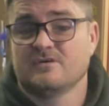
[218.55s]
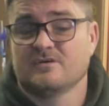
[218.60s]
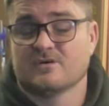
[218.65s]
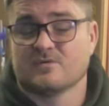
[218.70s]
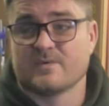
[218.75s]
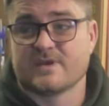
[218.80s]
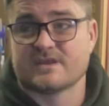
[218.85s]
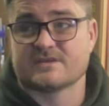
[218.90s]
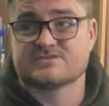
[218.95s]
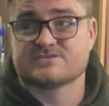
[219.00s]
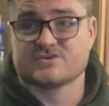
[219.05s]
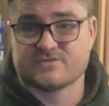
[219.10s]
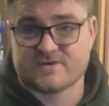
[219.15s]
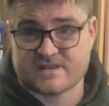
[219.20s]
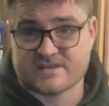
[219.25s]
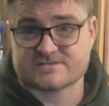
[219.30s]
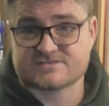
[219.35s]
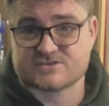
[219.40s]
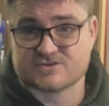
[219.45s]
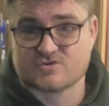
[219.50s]
week and two
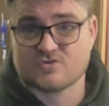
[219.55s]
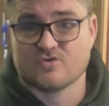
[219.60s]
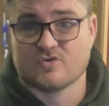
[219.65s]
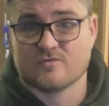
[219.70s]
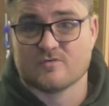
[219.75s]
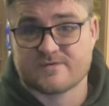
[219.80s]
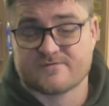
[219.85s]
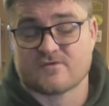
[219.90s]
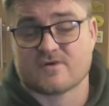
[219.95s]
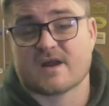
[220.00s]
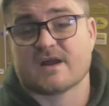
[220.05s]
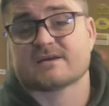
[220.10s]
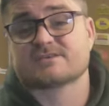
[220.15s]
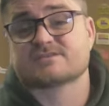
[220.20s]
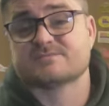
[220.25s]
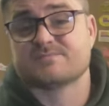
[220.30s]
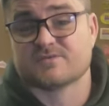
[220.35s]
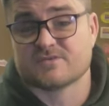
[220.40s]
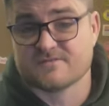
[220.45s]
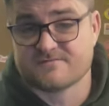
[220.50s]
days to go before I
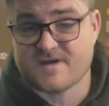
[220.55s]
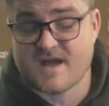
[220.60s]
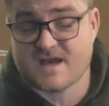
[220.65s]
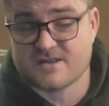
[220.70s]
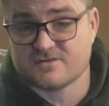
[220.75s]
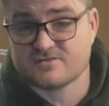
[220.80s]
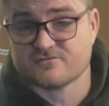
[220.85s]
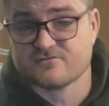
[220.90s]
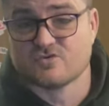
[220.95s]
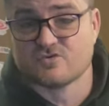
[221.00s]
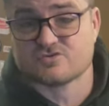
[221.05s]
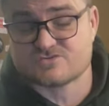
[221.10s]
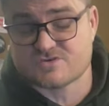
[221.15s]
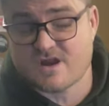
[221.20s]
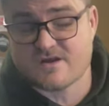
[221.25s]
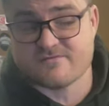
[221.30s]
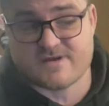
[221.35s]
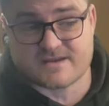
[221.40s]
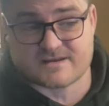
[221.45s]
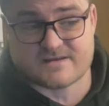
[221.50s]
actually put the van on the road, so
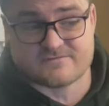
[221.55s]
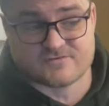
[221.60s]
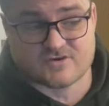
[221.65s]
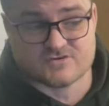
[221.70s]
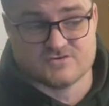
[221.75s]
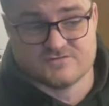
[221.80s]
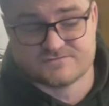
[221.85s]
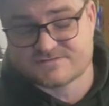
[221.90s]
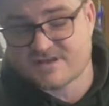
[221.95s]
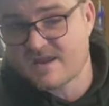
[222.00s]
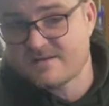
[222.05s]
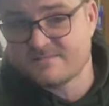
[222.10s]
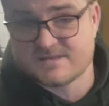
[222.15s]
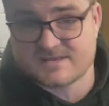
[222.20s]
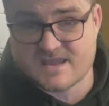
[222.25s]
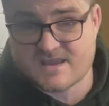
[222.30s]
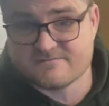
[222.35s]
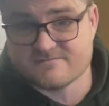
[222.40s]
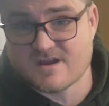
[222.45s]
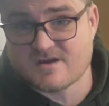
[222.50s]
I reckon I've got enough time to
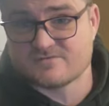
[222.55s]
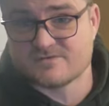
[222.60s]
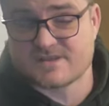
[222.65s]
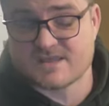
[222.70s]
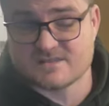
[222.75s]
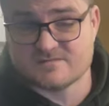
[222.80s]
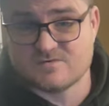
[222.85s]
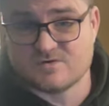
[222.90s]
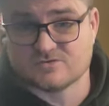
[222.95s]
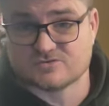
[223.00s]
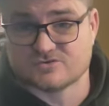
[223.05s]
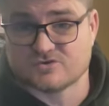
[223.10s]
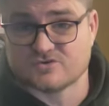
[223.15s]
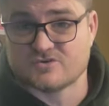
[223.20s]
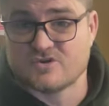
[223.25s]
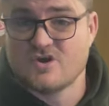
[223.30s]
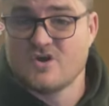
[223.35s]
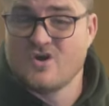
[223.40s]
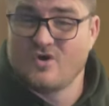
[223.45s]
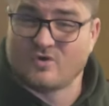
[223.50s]
get around and get them all done,
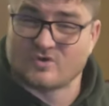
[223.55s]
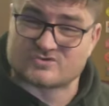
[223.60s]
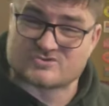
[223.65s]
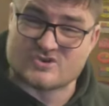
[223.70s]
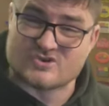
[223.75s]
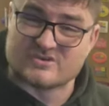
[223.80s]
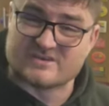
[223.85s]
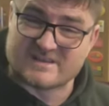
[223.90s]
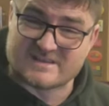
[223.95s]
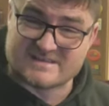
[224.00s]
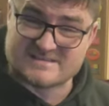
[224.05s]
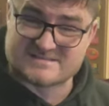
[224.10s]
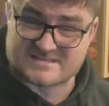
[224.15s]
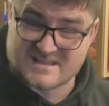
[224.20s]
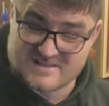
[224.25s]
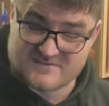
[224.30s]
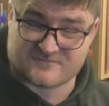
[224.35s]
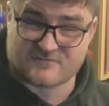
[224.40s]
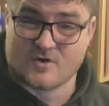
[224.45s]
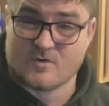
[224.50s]
or certainly at least get
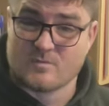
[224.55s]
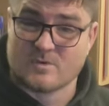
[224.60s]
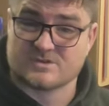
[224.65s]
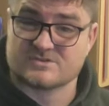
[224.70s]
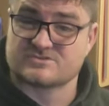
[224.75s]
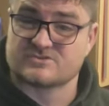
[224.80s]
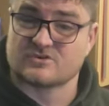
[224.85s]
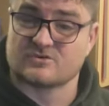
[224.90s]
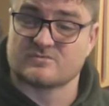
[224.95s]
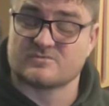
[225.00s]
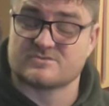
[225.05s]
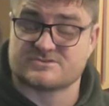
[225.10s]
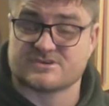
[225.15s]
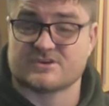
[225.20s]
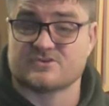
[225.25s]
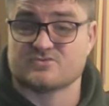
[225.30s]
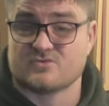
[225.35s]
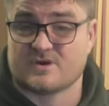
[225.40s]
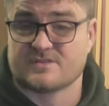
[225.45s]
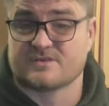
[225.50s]
the front ones done, which I
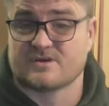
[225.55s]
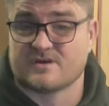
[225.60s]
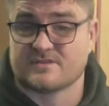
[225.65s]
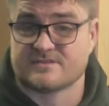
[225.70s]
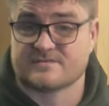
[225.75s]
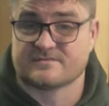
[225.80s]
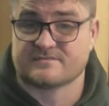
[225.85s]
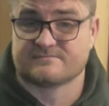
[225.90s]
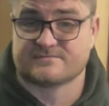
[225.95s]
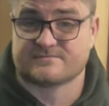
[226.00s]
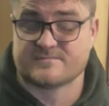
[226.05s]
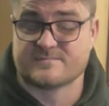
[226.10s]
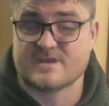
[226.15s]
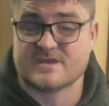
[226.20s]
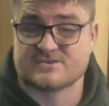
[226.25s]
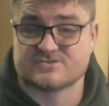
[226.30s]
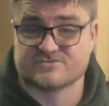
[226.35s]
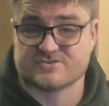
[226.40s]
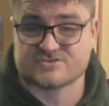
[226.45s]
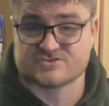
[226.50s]
know are the, are the, the
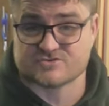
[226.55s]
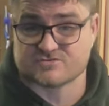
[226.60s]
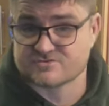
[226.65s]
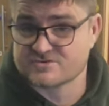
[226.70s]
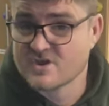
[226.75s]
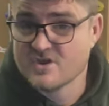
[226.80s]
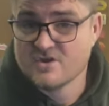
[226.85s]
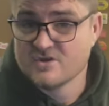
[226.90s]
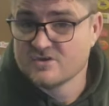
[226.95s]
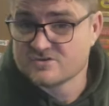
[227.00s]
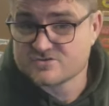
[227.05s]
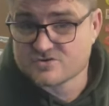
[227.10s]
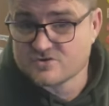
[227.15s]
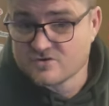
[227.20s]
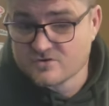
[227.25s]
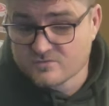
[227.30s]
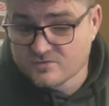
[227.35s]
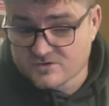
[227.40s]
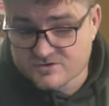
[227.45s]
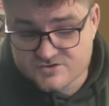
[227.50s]
major issues.
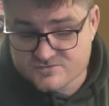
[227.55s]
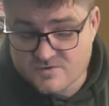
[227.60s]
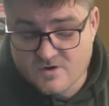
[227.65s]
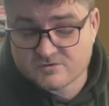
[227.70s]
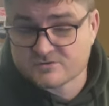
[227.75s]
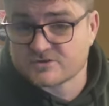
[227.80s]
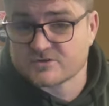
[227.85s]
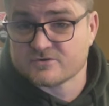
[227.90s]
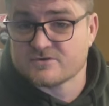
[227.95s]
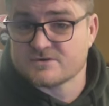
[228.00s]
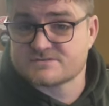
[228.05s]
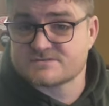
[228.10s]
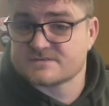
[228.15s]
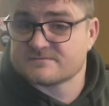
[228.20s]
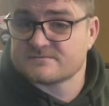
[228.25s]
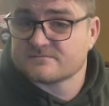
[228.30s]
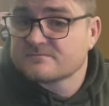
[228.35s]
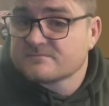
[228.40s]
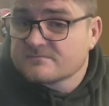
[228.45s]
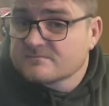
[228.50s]
So we'll just, what we'll do is,
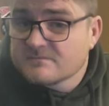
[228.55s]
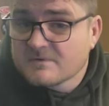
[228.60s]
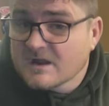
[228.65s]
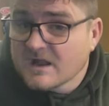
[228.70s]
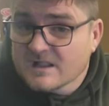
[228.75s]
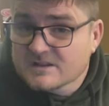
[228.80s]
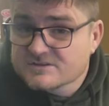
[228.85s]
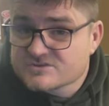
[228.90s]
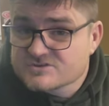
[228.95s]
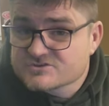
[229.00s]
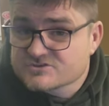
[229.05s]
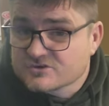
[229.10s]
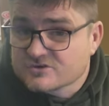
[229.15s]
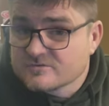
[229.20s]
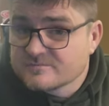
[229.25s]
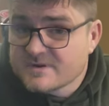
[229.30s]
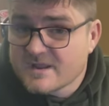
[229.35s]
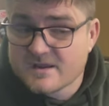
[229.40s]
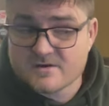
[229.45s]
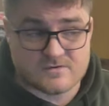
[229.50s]
I'll just shut
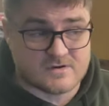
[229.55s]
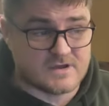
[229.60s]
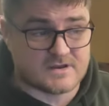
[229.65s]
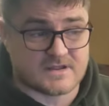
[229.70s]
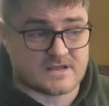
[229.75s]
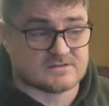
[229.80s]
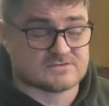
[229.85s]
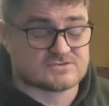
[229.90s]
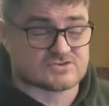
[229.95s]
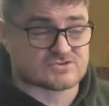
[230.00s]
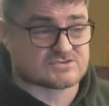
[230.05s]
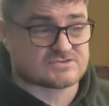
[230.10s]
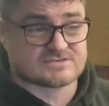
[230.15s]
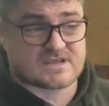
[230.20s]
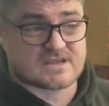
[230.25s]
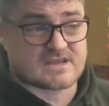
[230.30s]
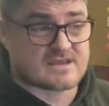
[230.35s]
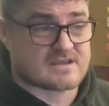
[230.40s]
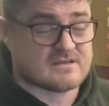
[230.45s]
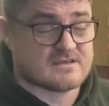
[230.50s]
up now, and I'll just,
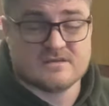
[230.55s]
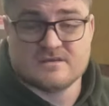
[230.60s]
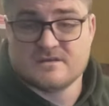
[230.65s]
uh,